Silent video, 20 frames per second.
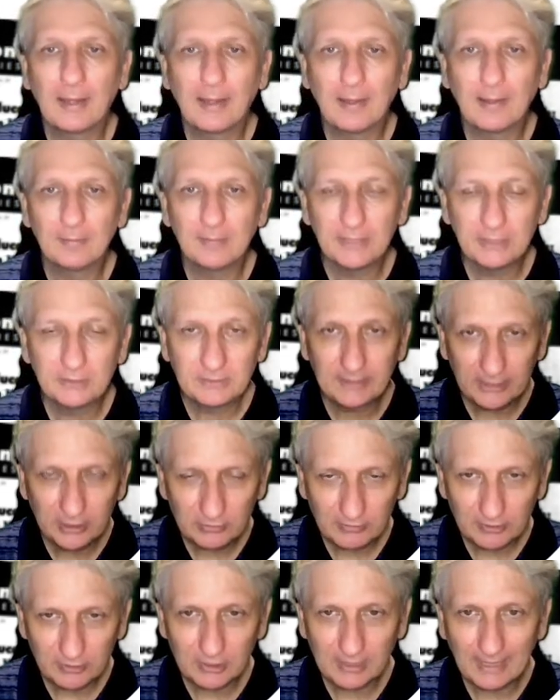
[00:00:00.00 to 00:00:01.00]
Um,
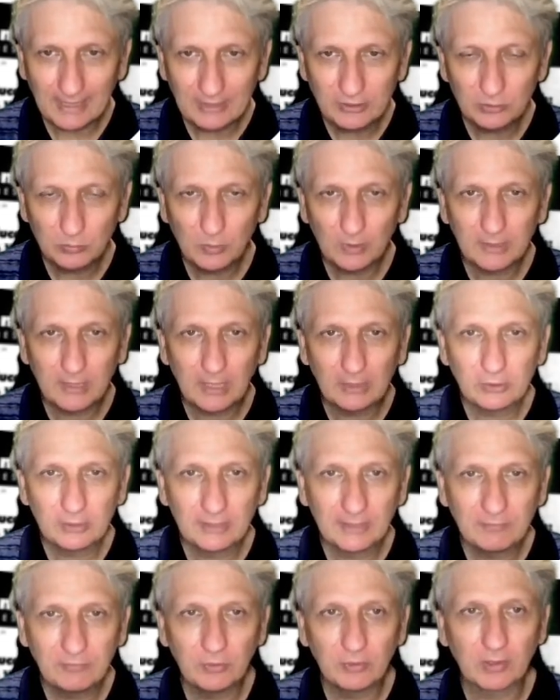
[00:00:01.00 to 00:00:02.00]
in teacher education, we're
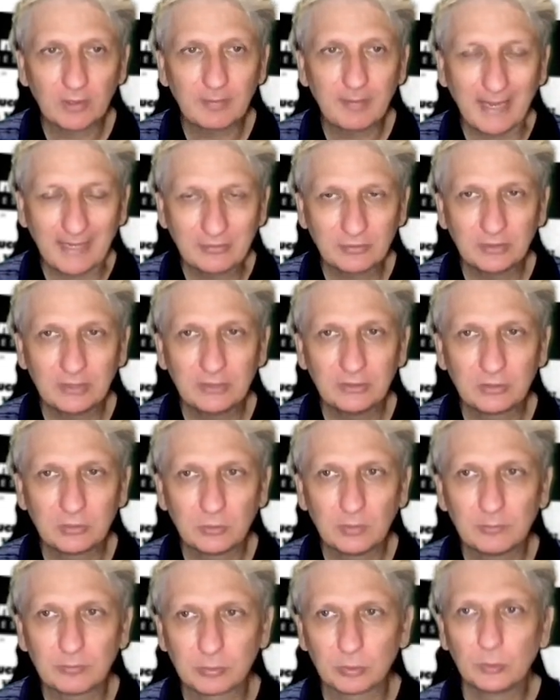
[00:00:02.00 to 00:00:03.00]
going to give you the
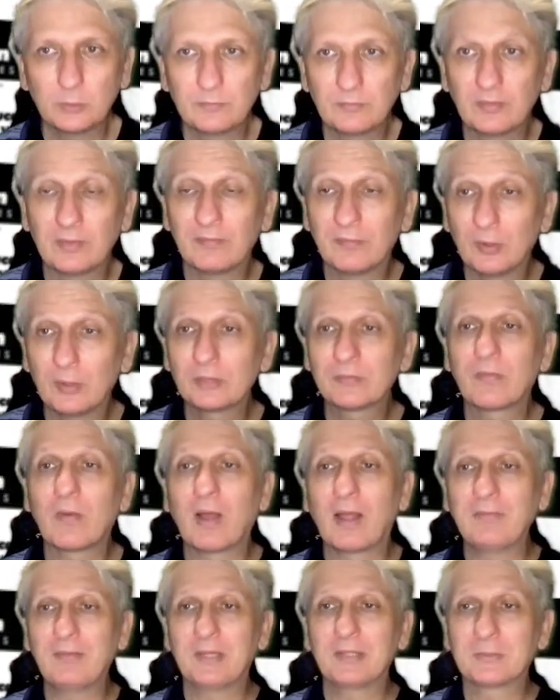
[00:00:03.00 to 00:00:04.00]
capacity to improve for the
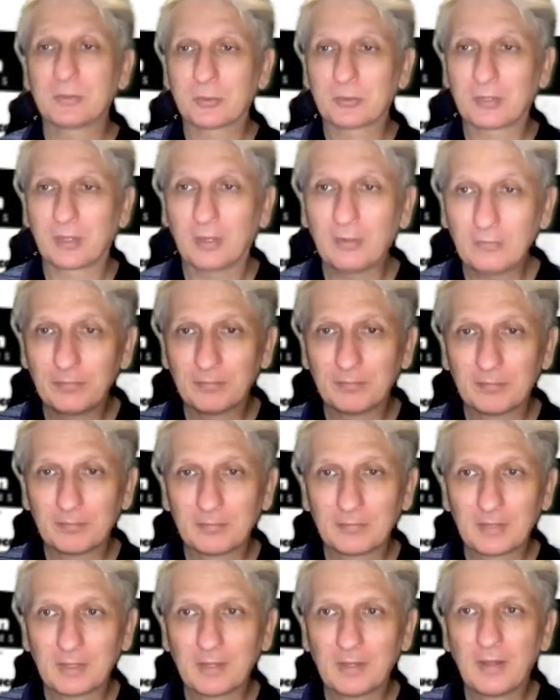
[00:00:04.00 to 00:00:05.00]
first five years or so.
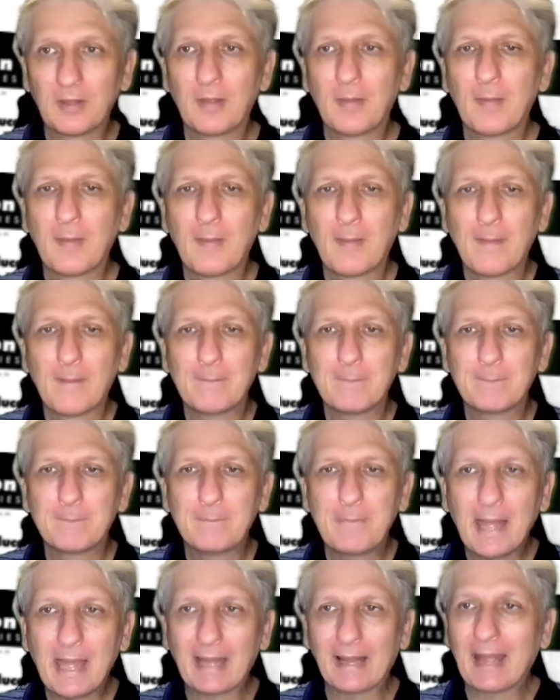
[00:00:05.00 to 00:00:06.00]

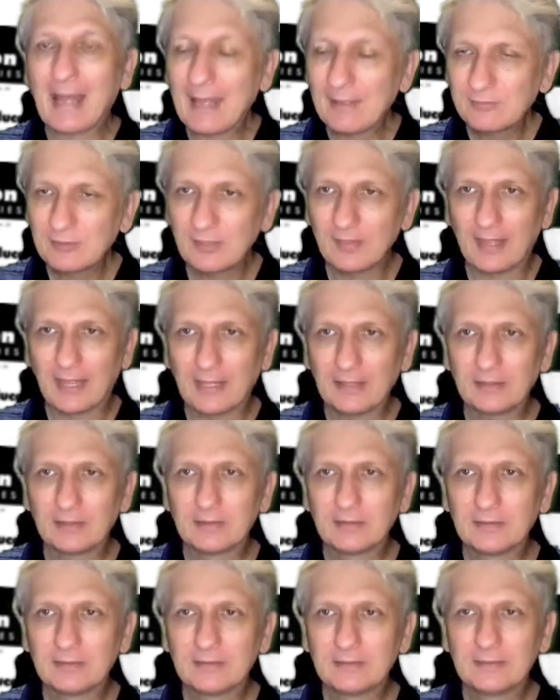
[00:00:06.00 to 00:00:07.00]
But after
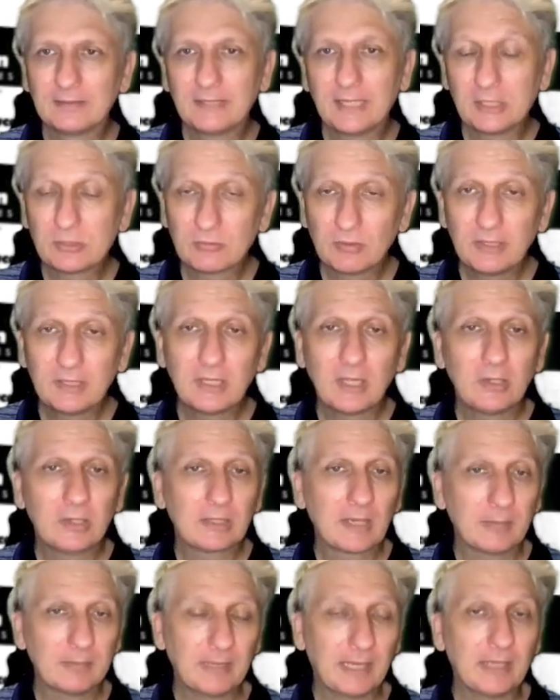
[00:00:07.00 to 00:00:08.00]
that, it's really
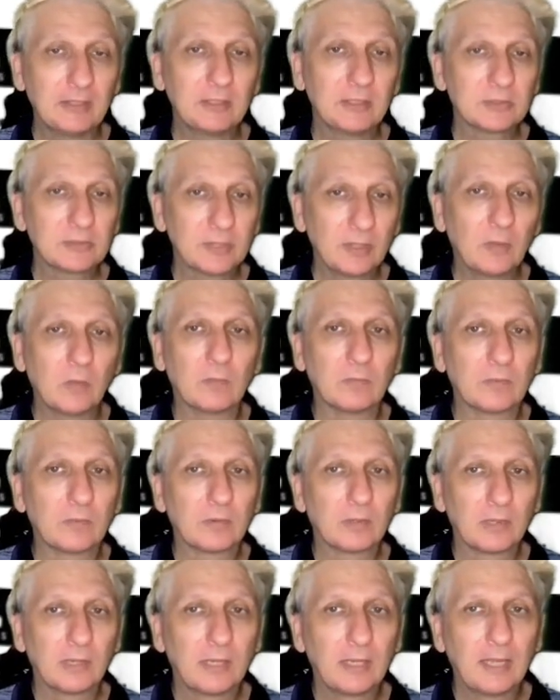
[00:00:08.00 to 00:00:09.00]
going to come down to
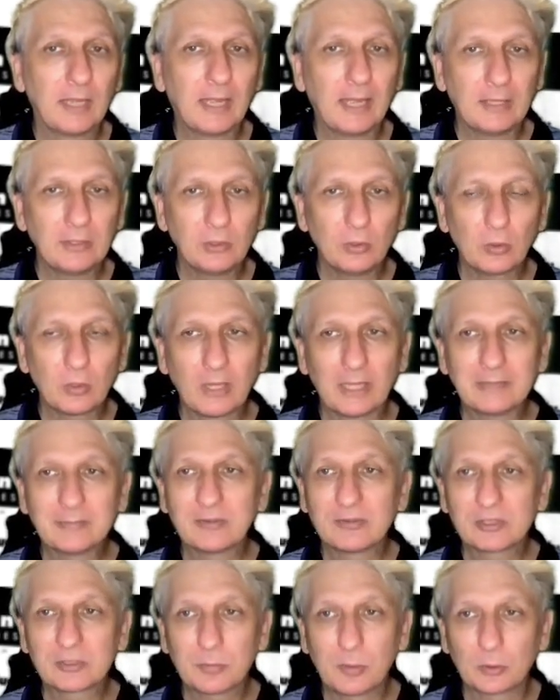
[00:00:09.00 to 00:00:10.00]
yourself. And you're
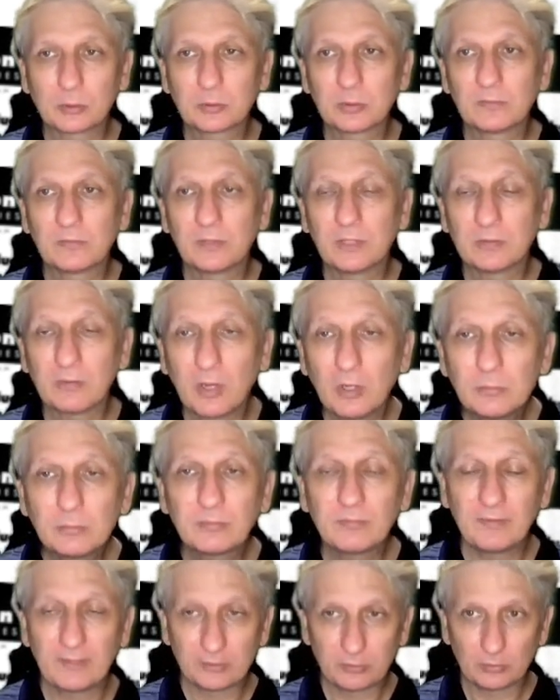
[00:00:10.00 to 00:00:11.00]
going to be responsible for
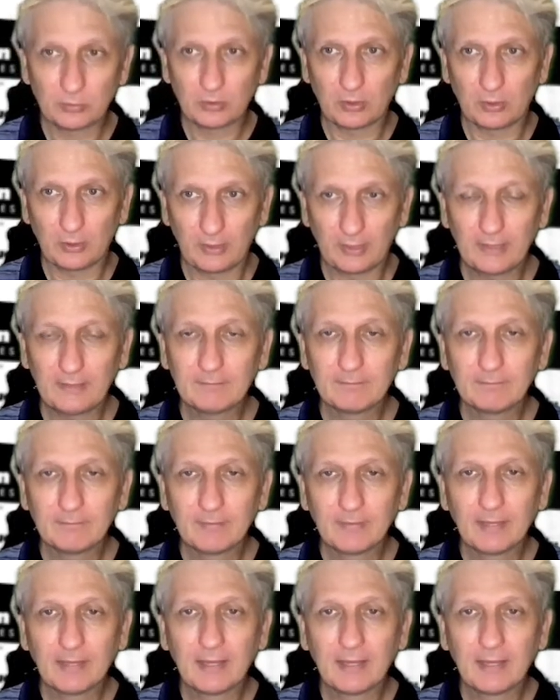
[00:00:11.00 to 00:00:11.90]
your own professional learning.